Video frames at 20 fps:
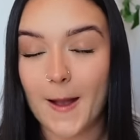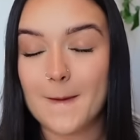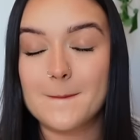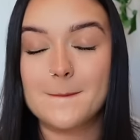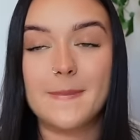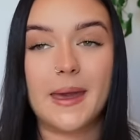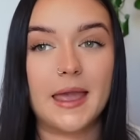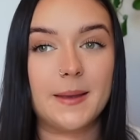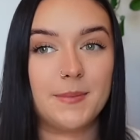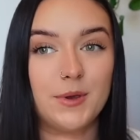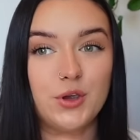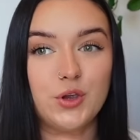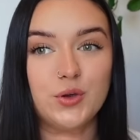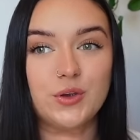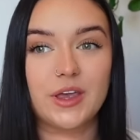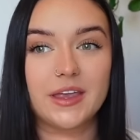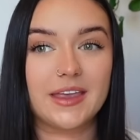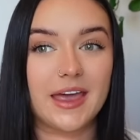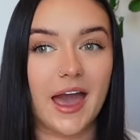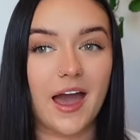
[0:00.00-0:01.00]
Maybe you
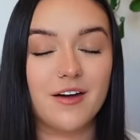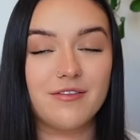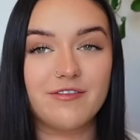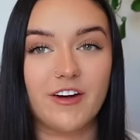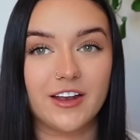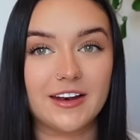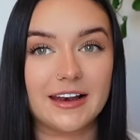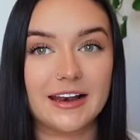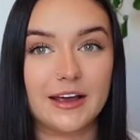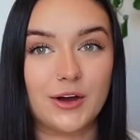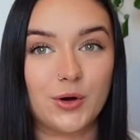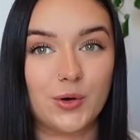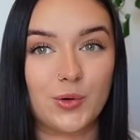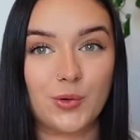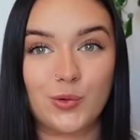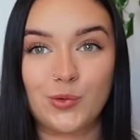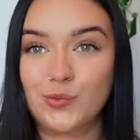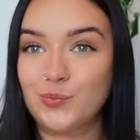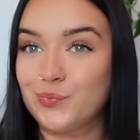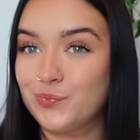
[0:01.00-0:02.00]
can get a fun
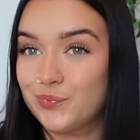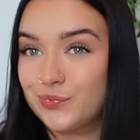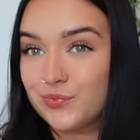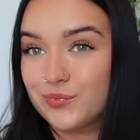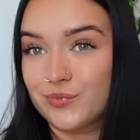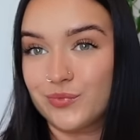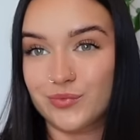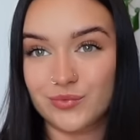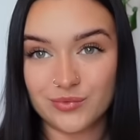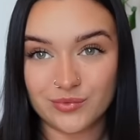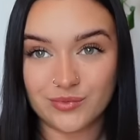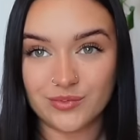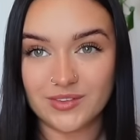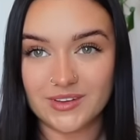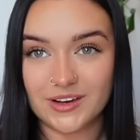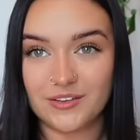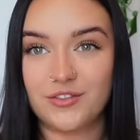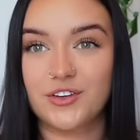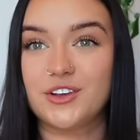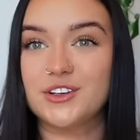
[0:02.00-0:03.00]
little
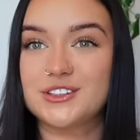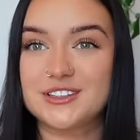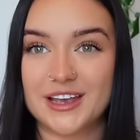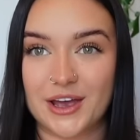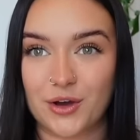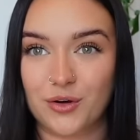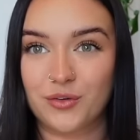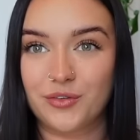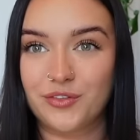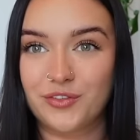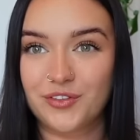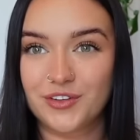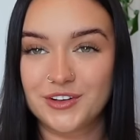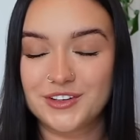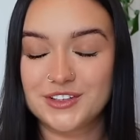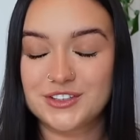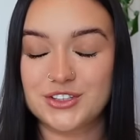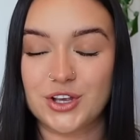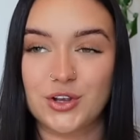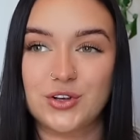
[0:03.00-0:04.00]
for yourself
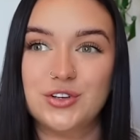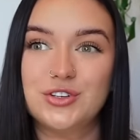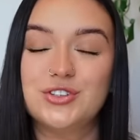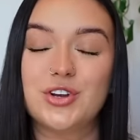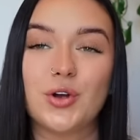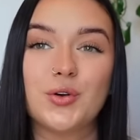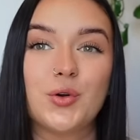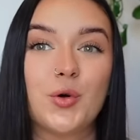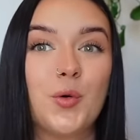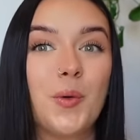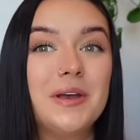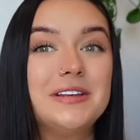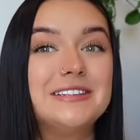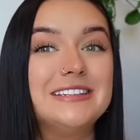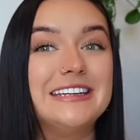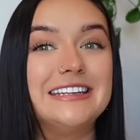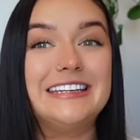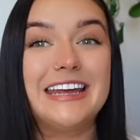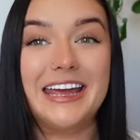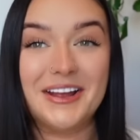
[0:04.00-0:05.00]
so you don't always
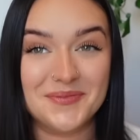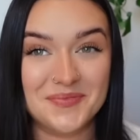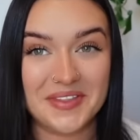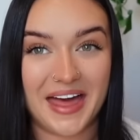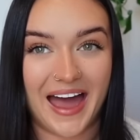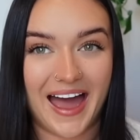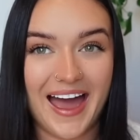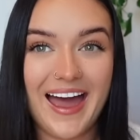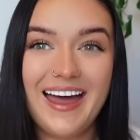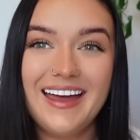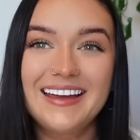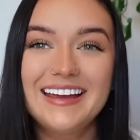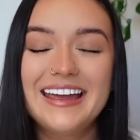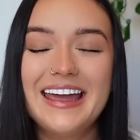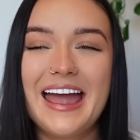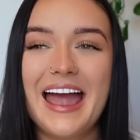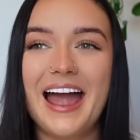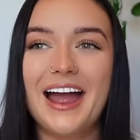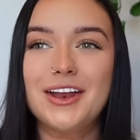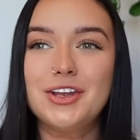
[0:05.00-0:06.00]
need him there
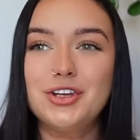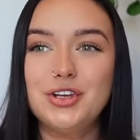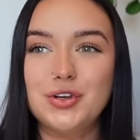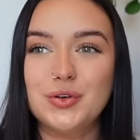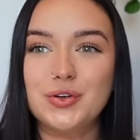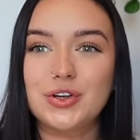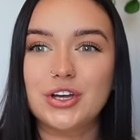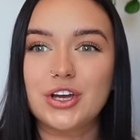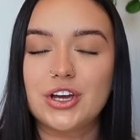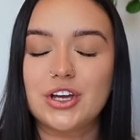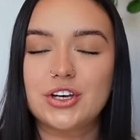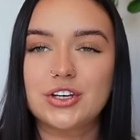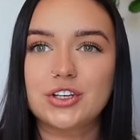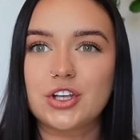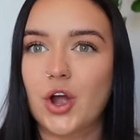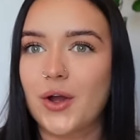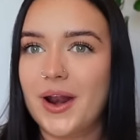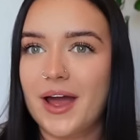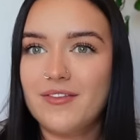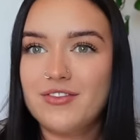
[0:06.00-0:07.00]
and you can
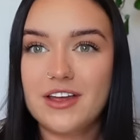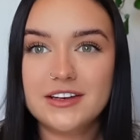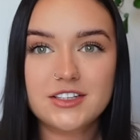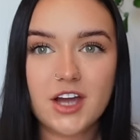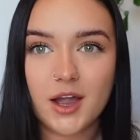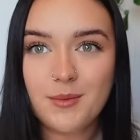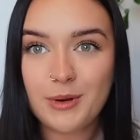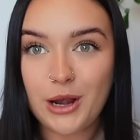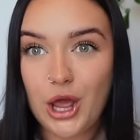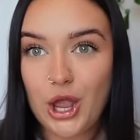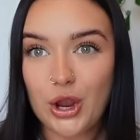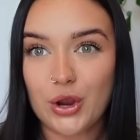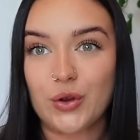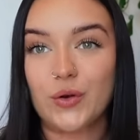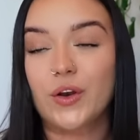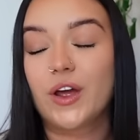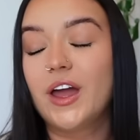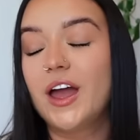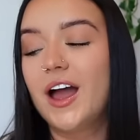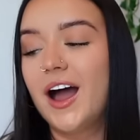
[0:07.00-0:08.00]
go and have that time
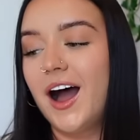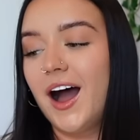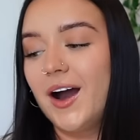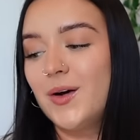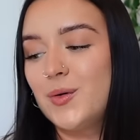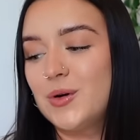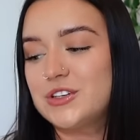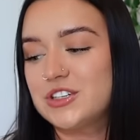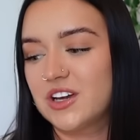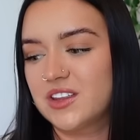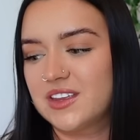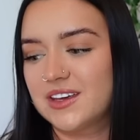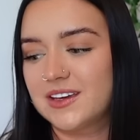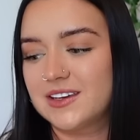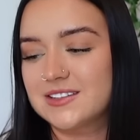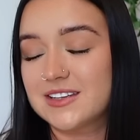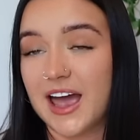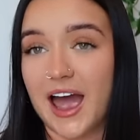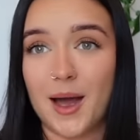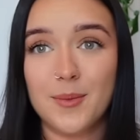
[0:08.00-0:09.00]
alone, which I think
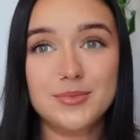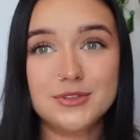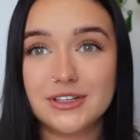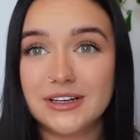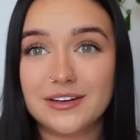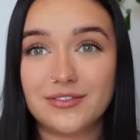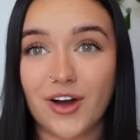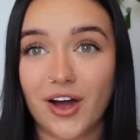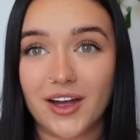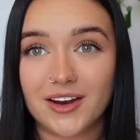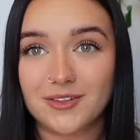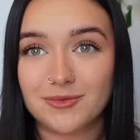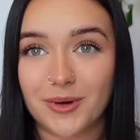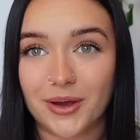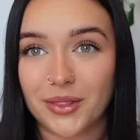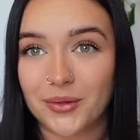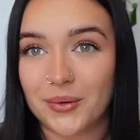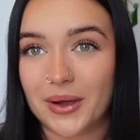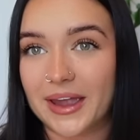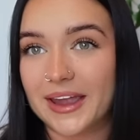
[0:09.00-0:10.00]
is absolutely fine, by
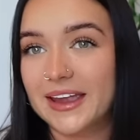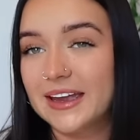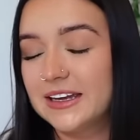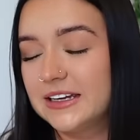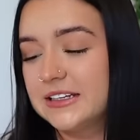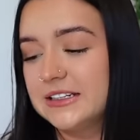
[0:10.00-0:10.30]
the way.